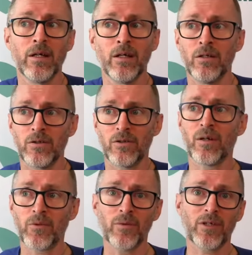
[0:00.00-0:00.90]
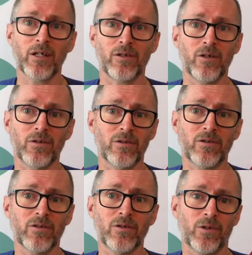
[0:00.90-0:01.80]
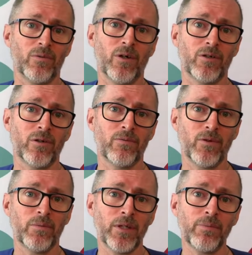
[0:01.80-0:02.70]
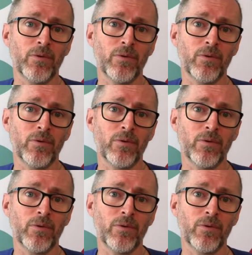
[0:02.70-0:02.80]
you sometimes get a dog that's just not the right dog for the people.